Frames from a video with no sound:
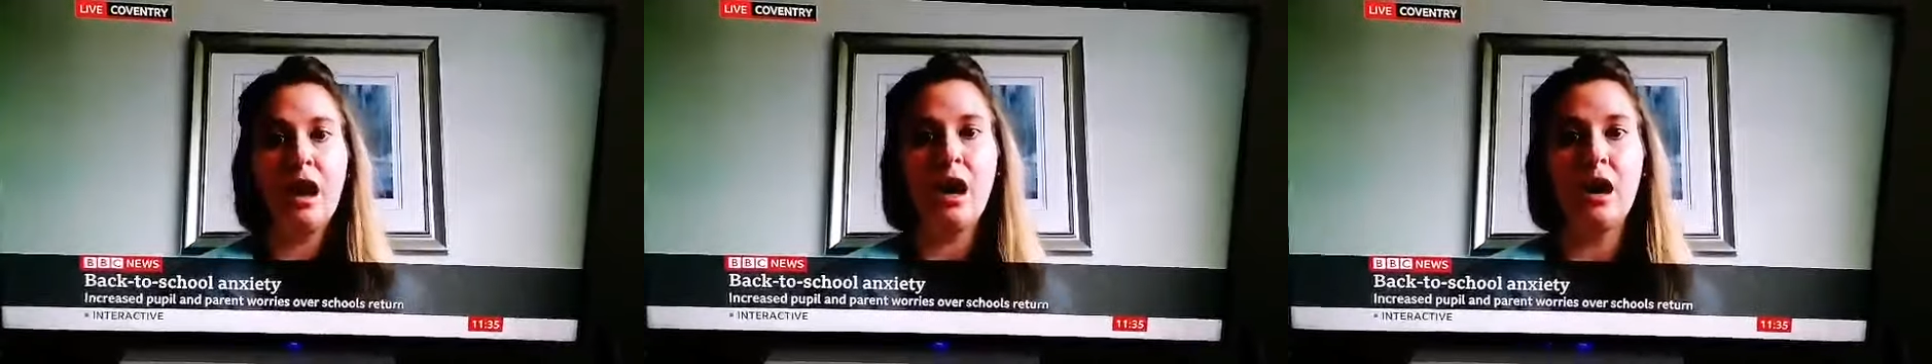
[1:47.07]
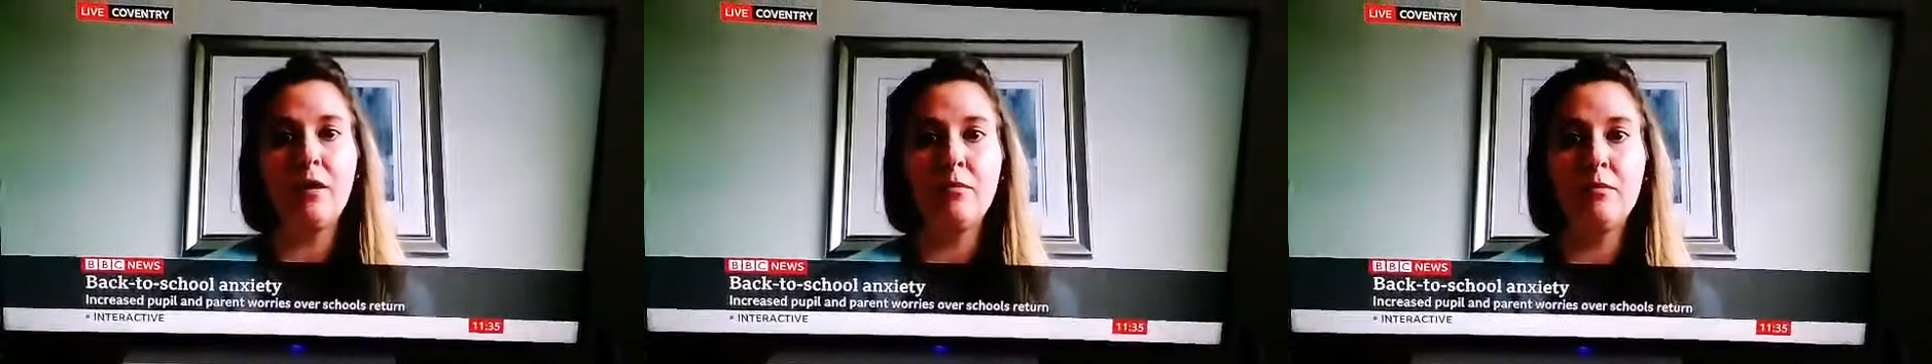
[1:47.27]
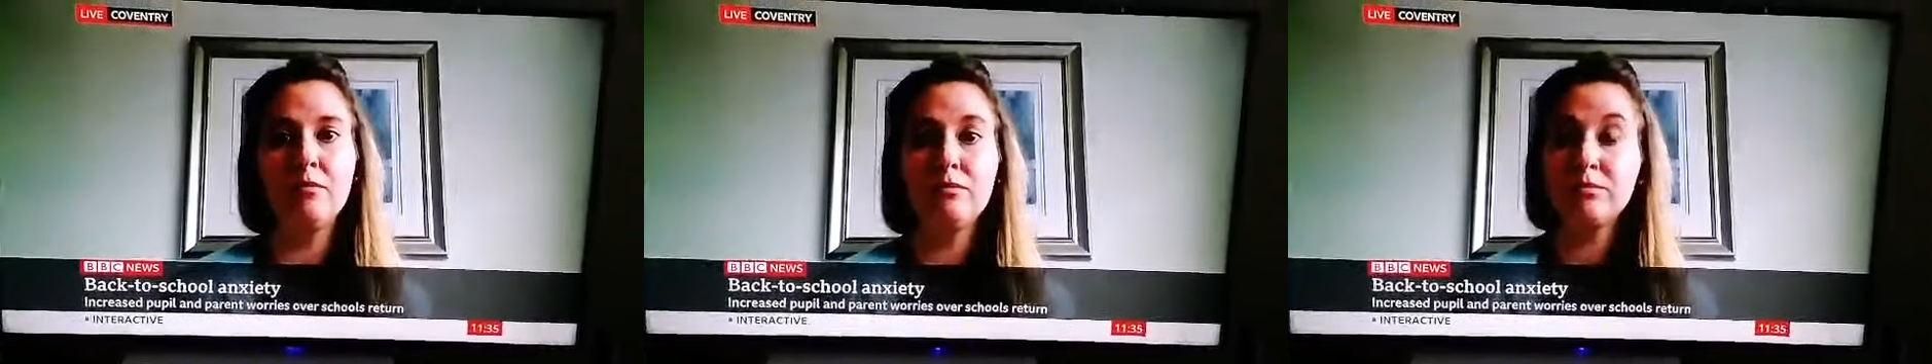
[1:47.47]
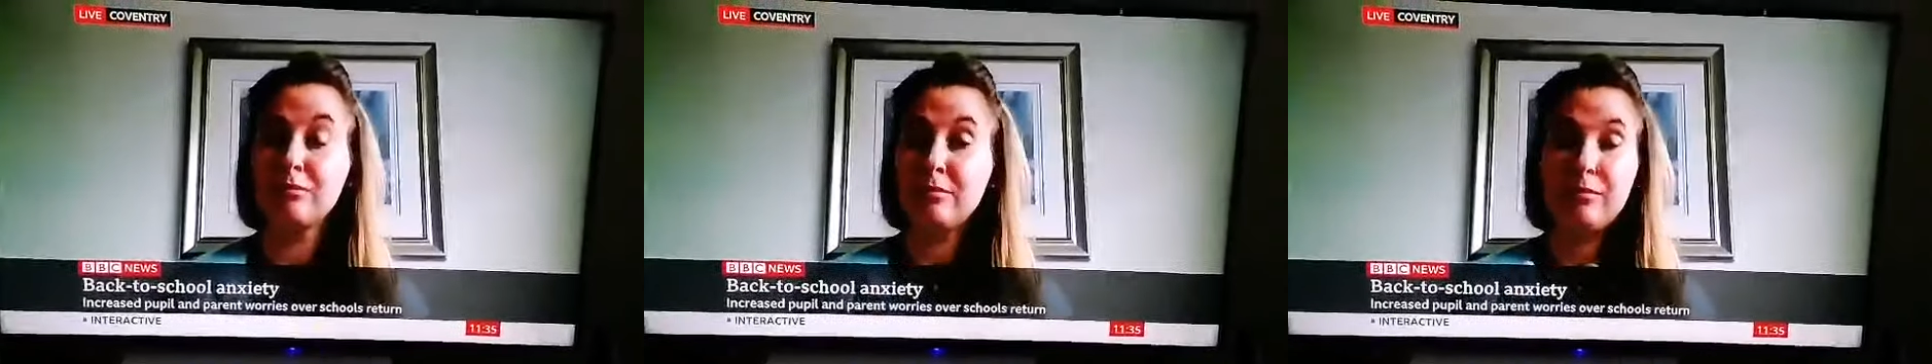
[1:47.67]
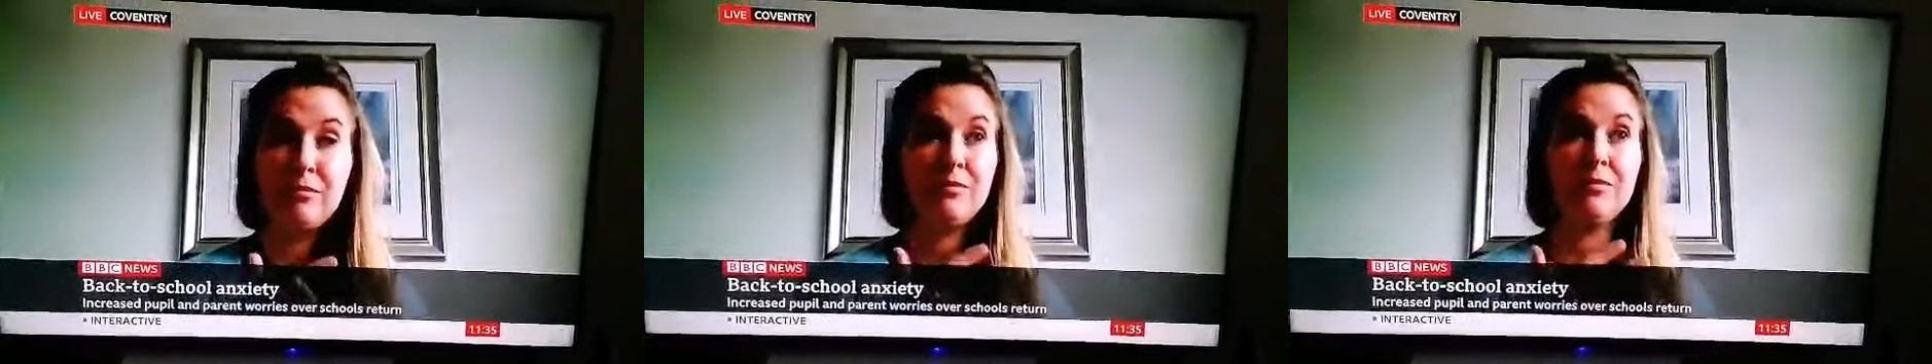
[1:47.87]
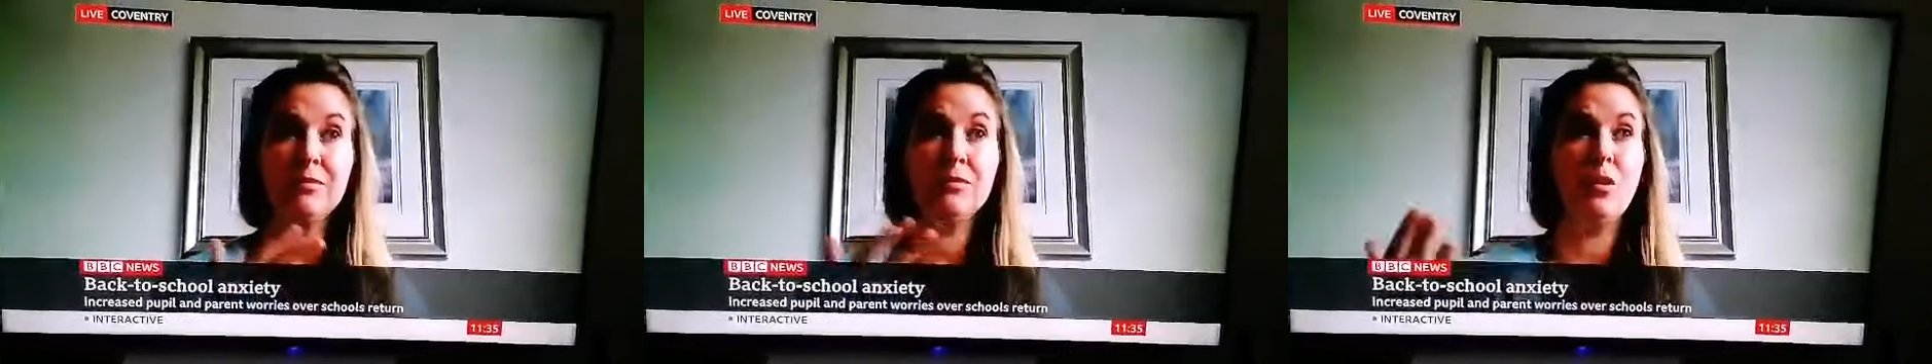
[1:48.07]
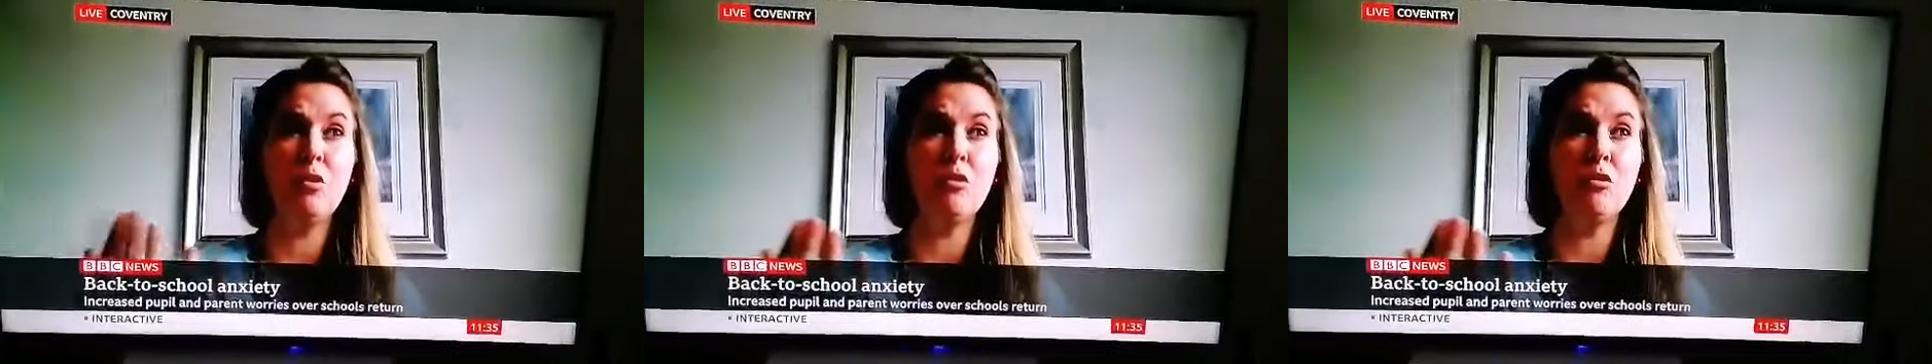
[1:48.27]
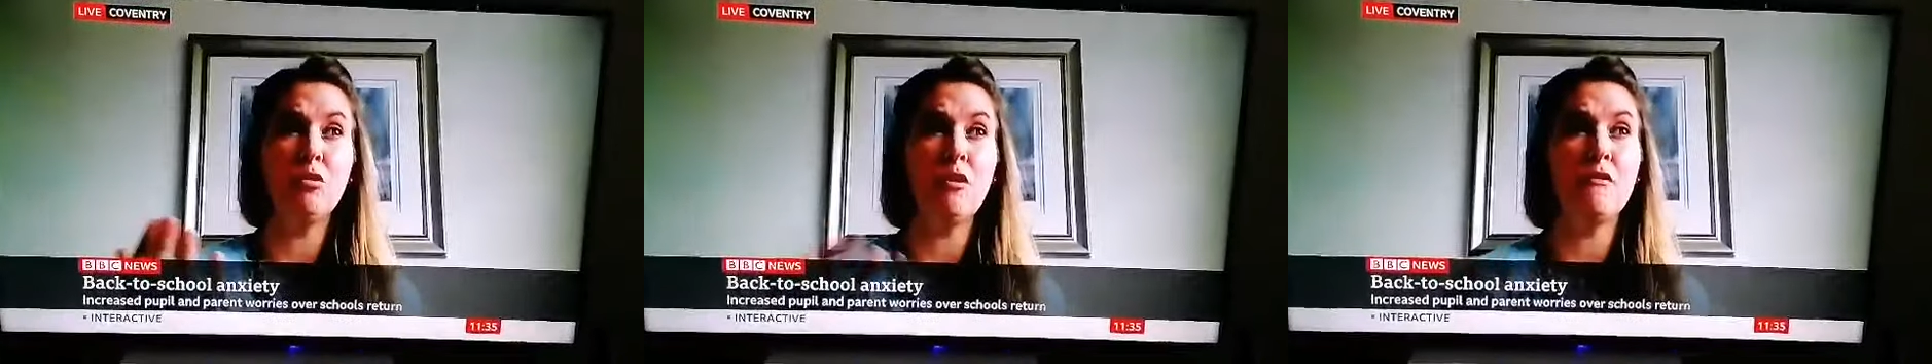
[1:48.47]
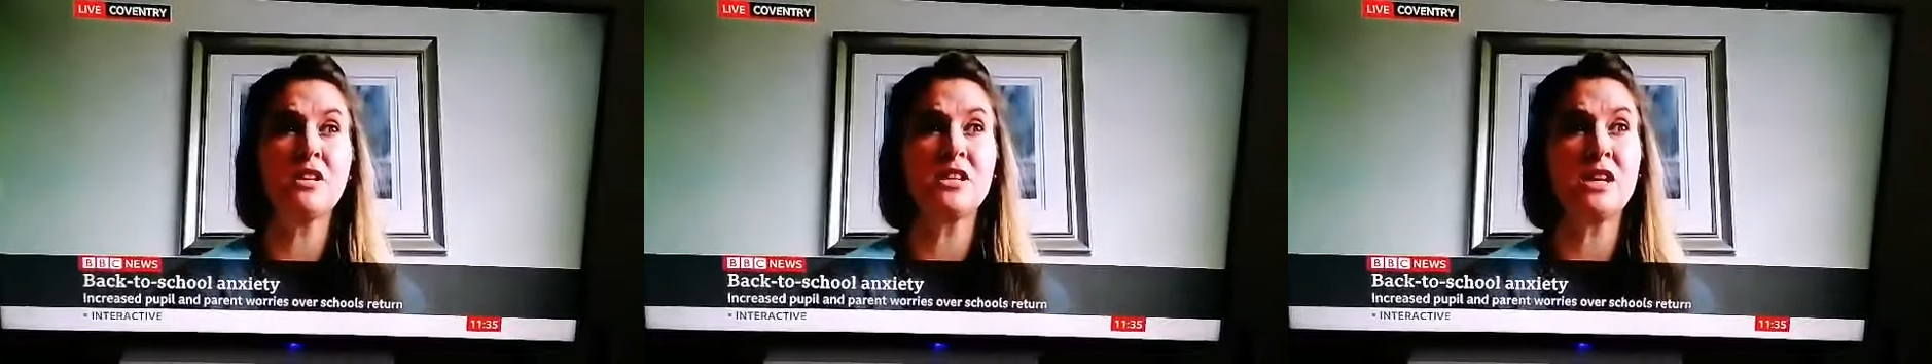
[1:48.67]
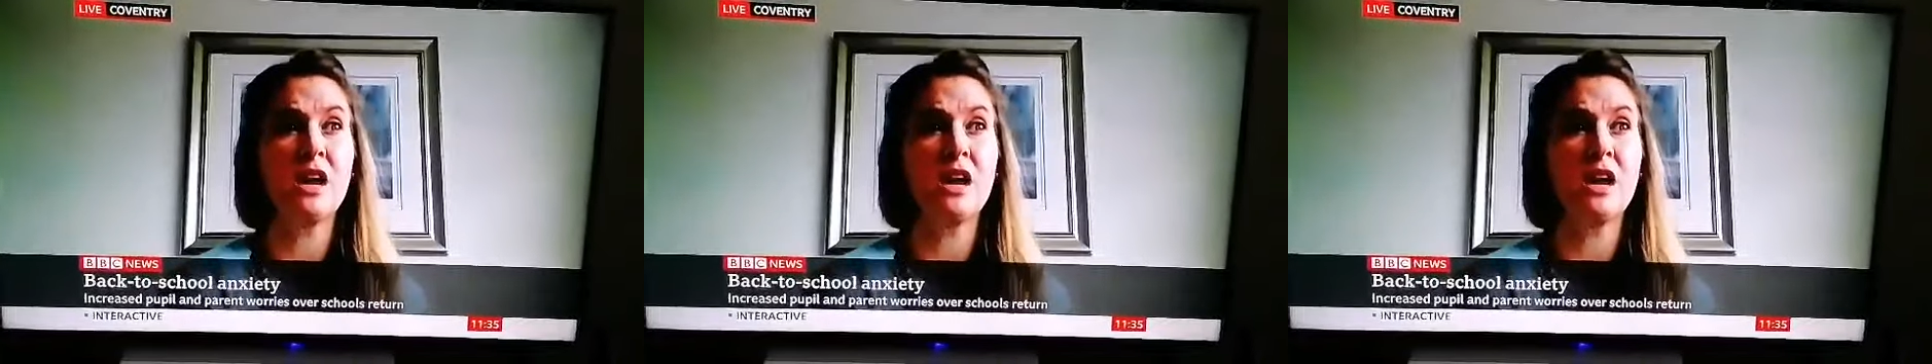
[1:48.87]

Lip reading: or a return to